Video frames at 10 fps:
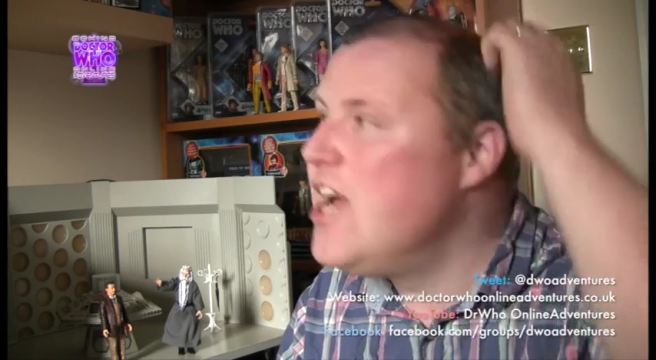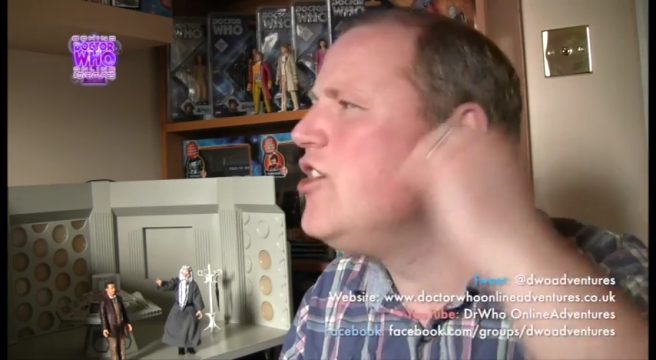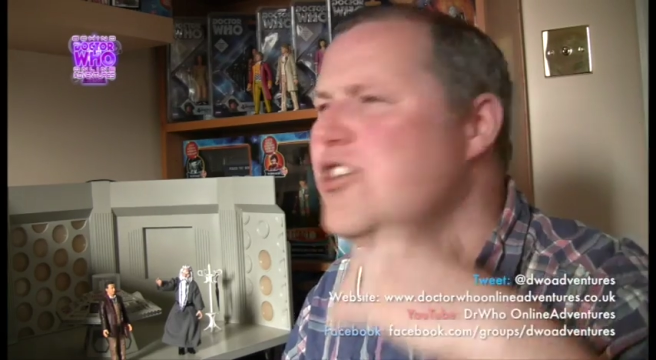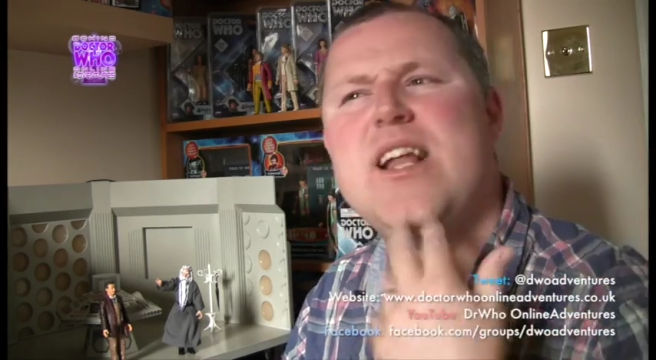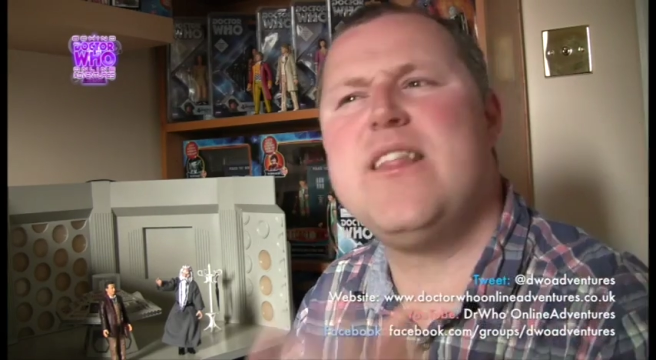
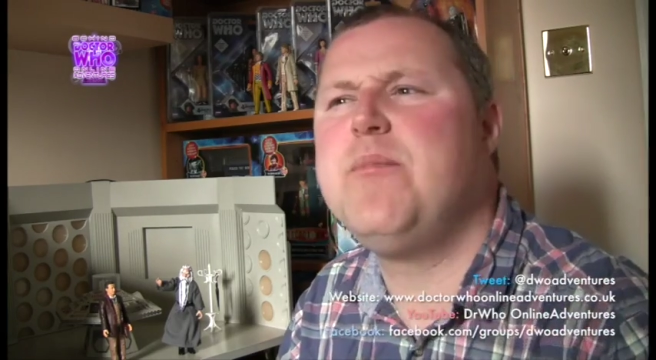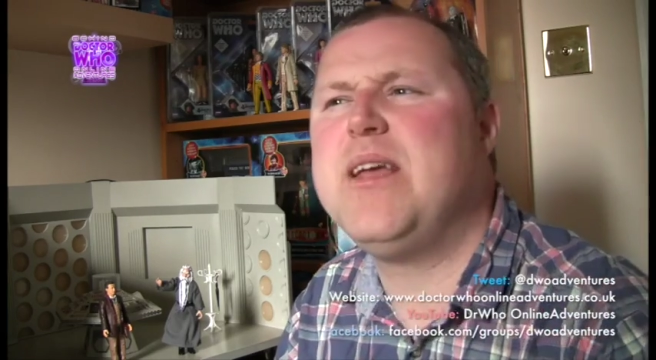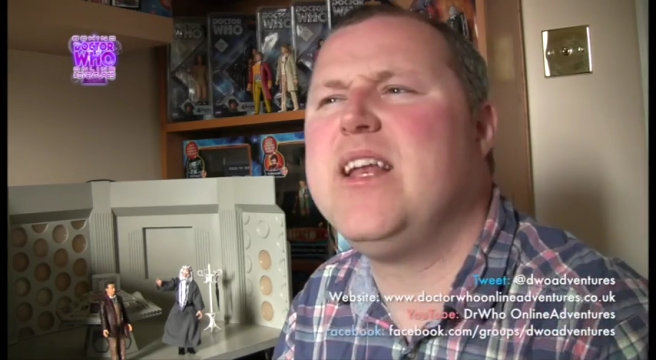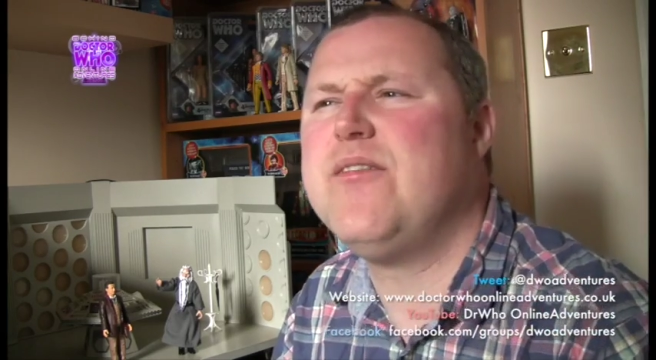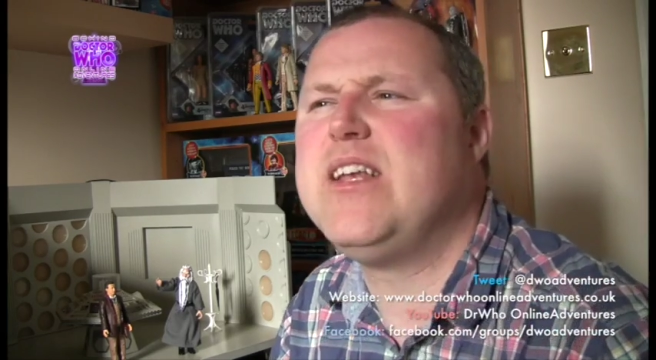just like the
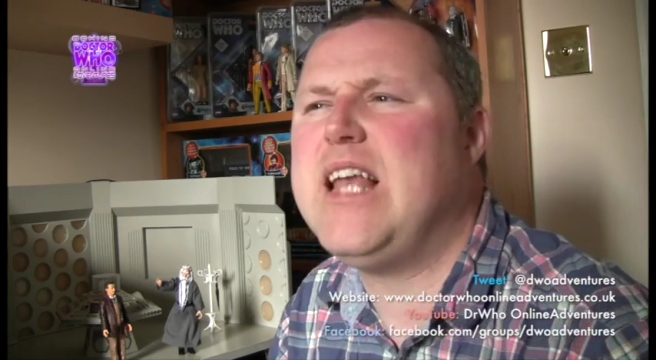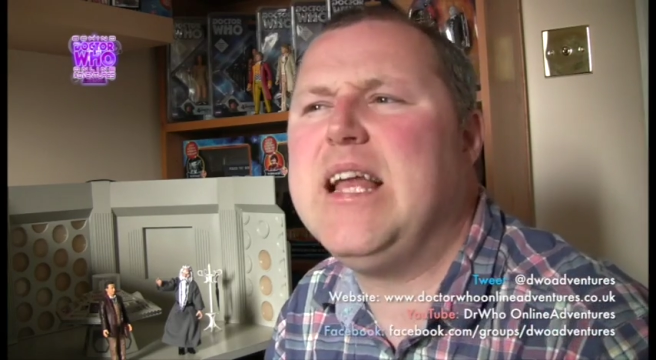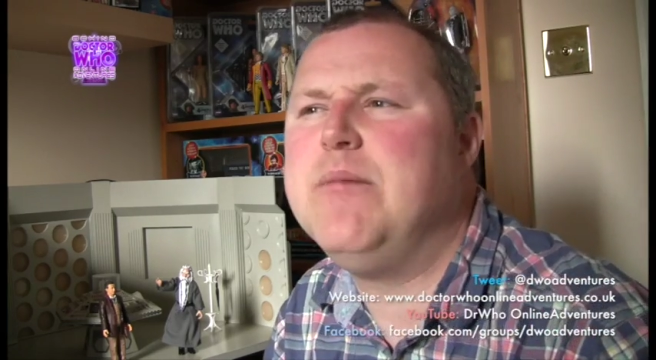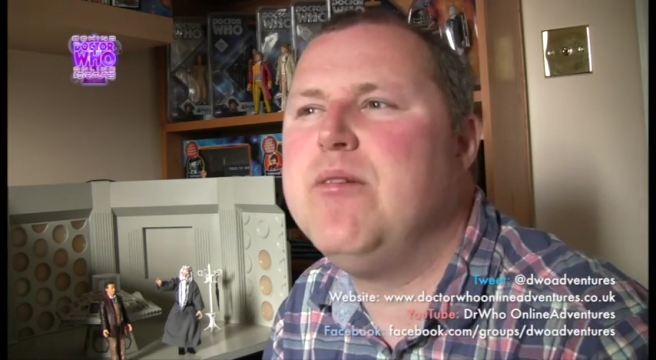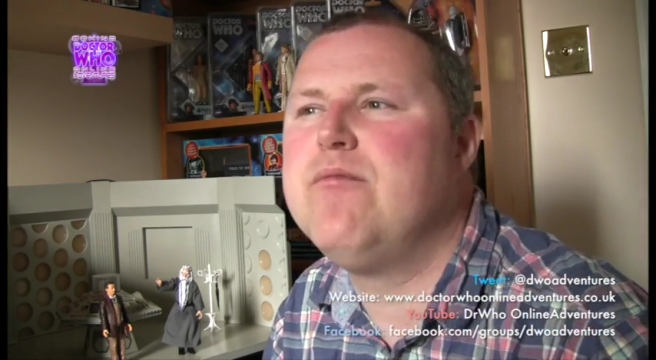beginning of
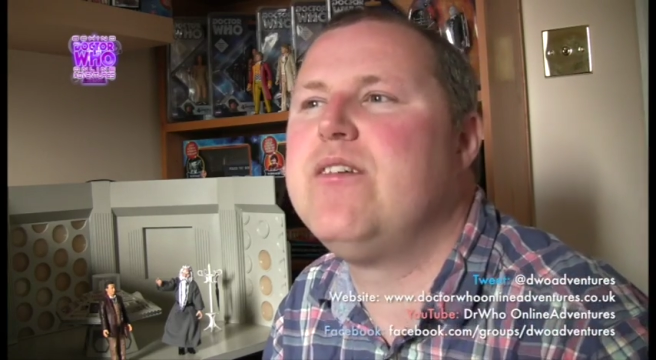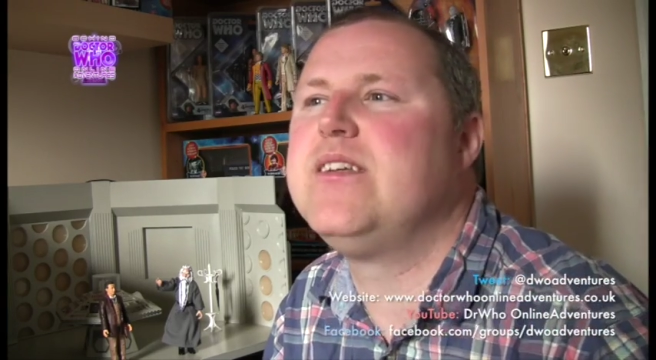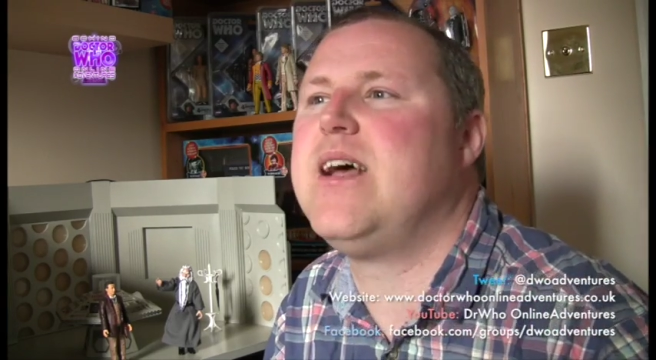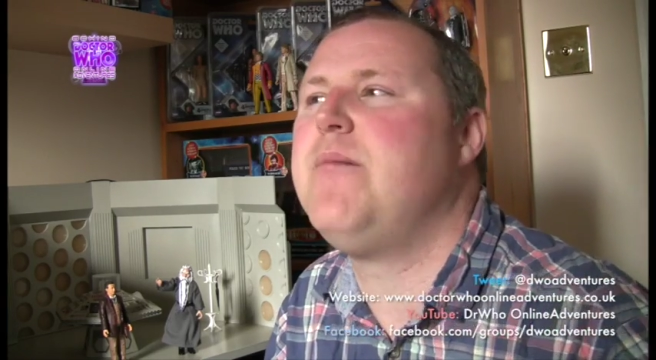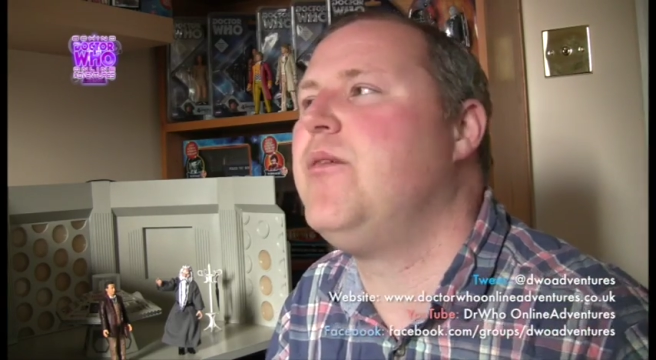Enlightenment, for
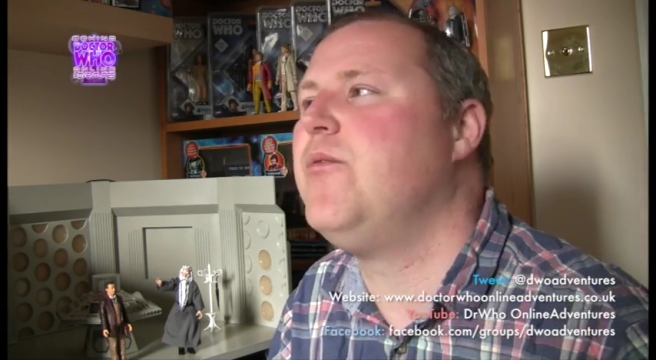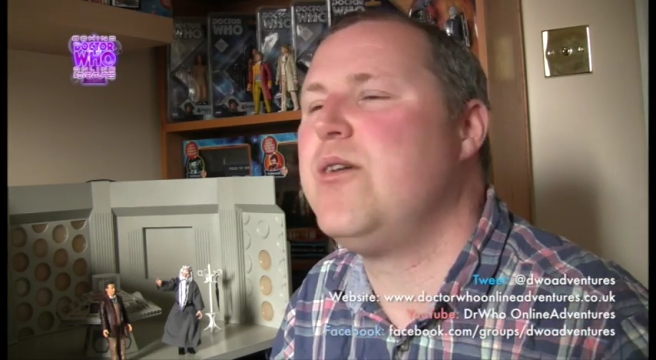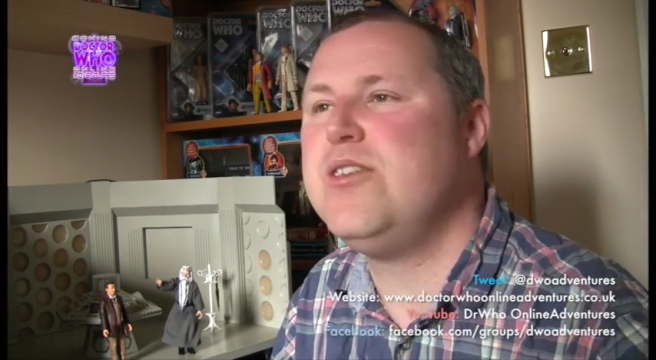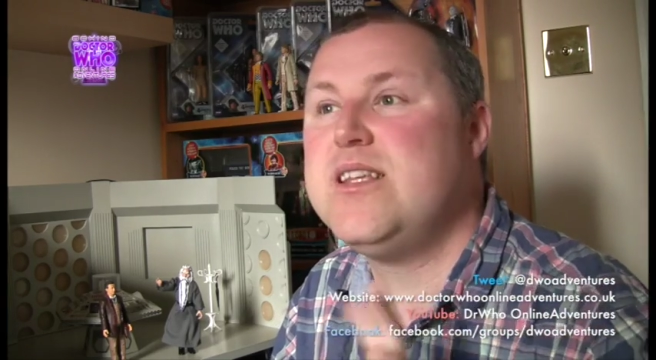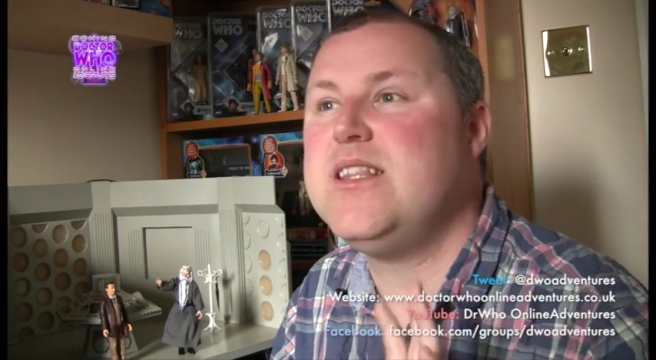example,
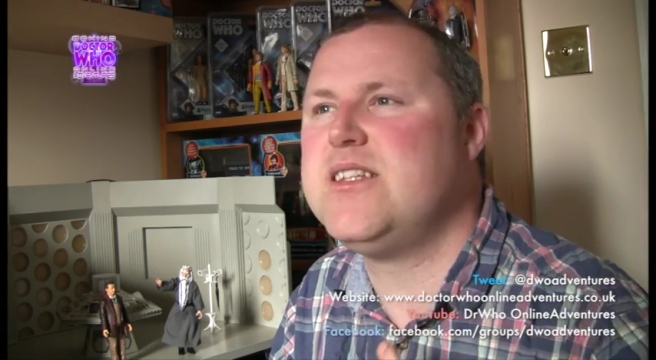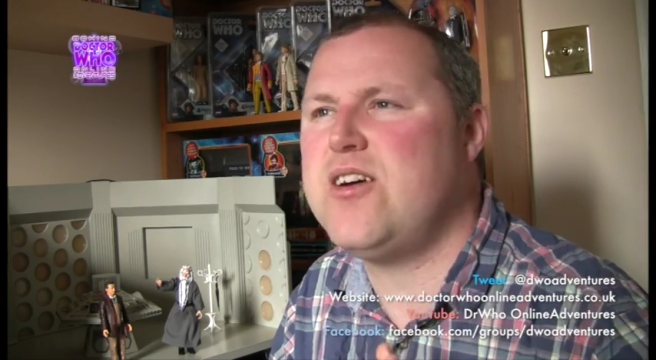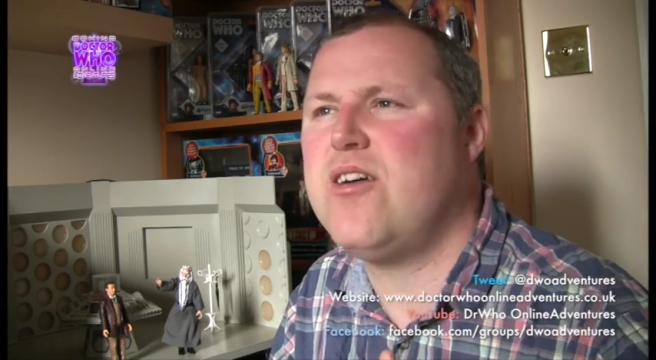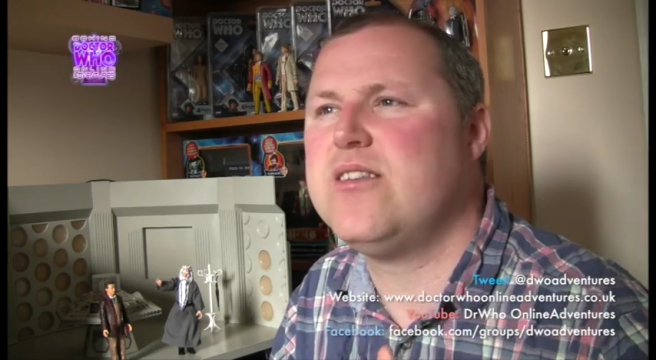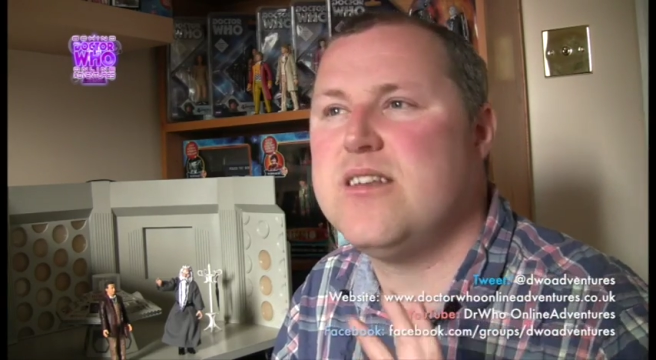where you see the
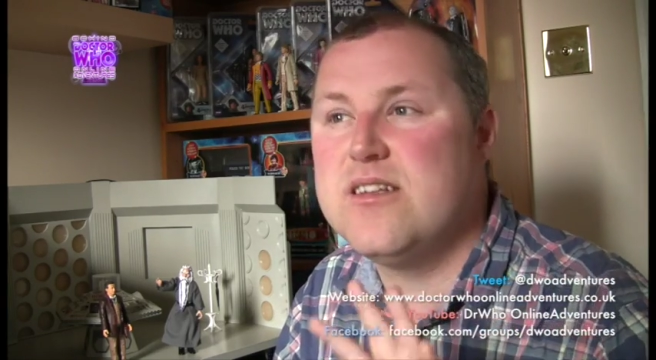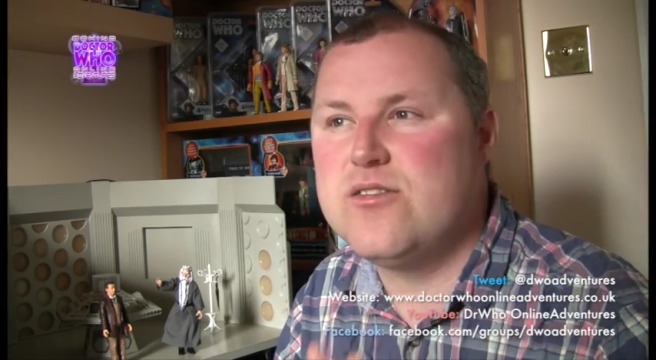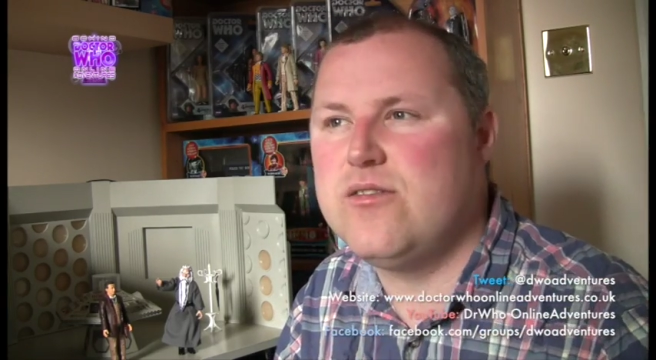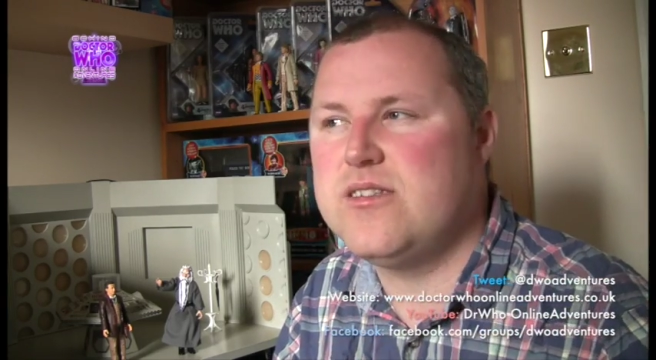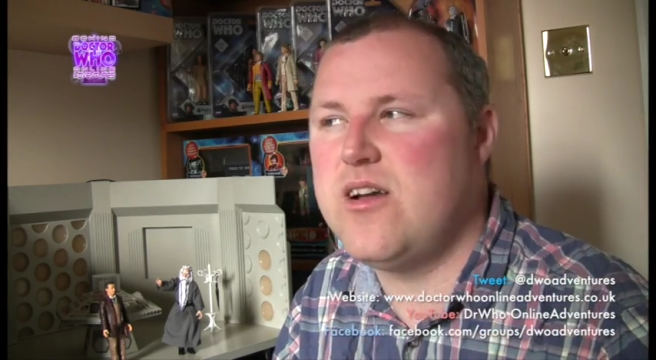TARDIS and
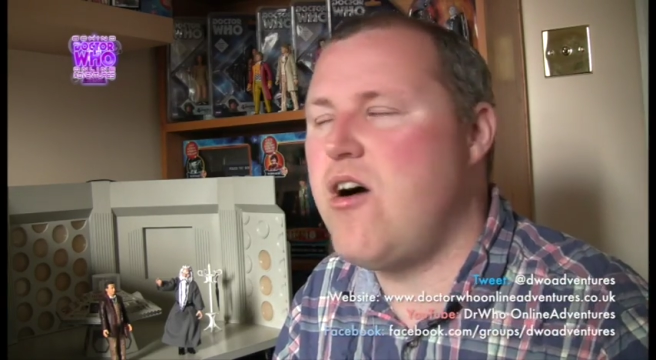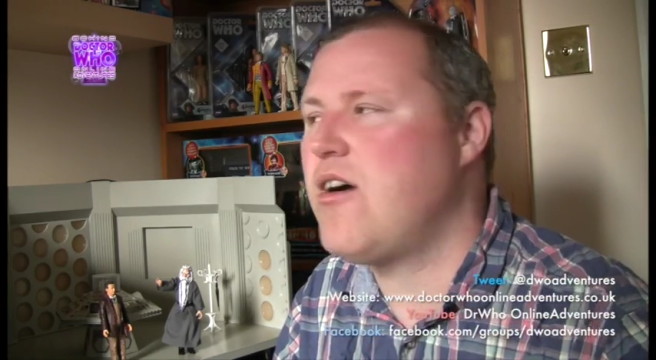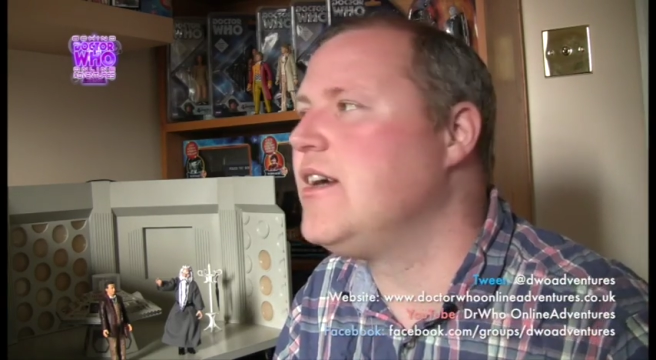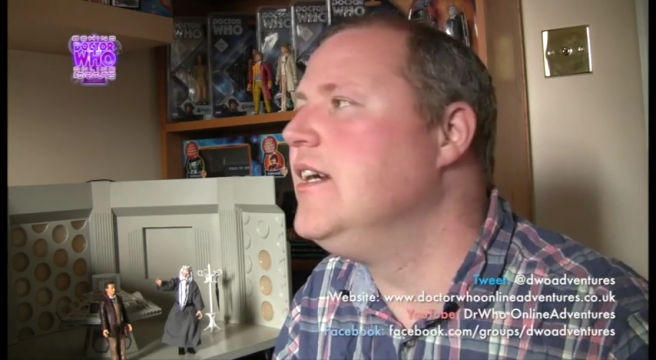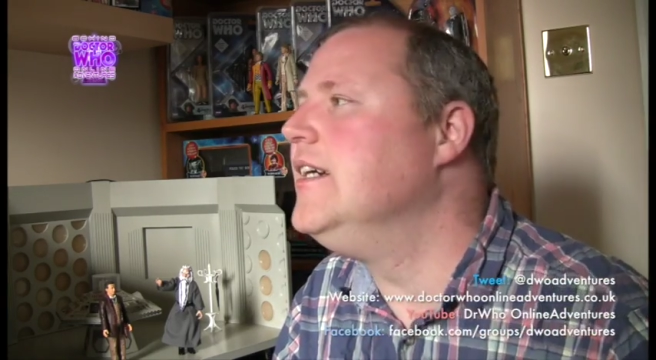it's all
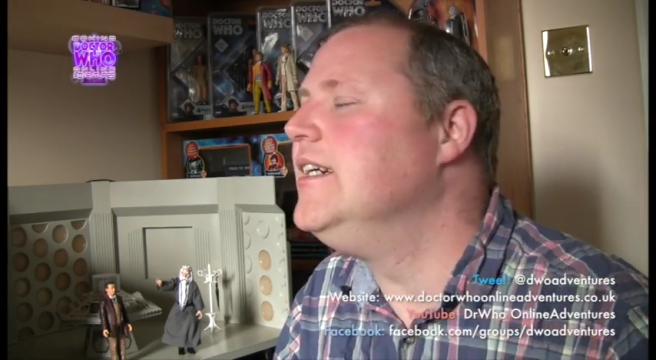dark.